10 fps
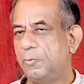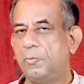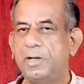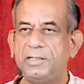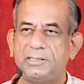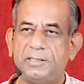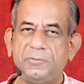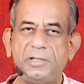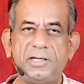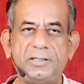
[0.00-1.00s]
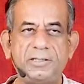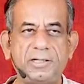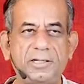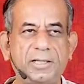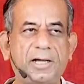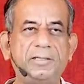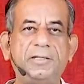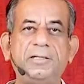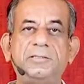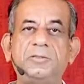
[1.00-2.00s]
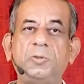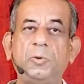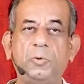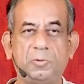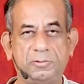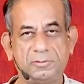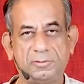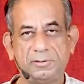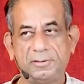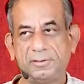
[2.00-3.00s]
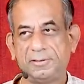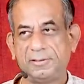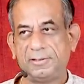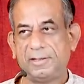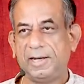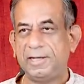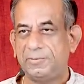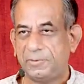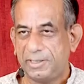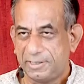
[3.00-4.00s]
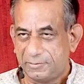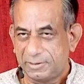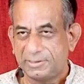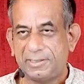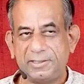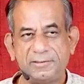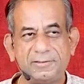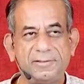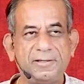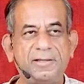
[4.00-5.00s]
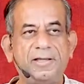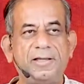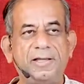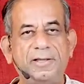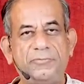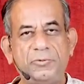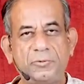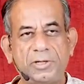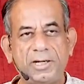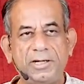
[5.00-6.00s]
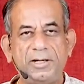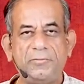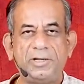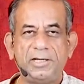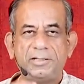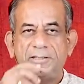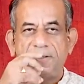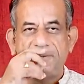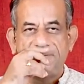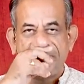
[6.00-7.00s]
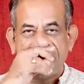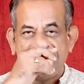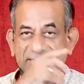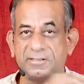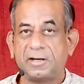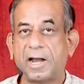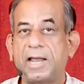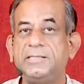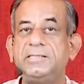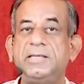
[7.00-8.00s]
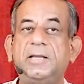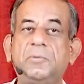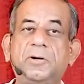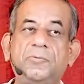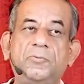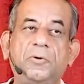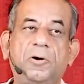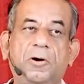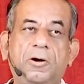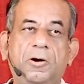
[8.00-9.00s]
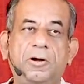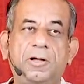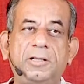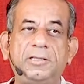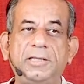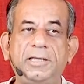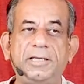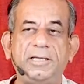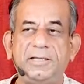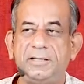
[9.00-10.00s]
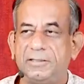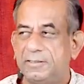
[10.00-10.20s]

One is Invitation and the other is Who. And it's very interesting. If you read Invitation, he is rising above all the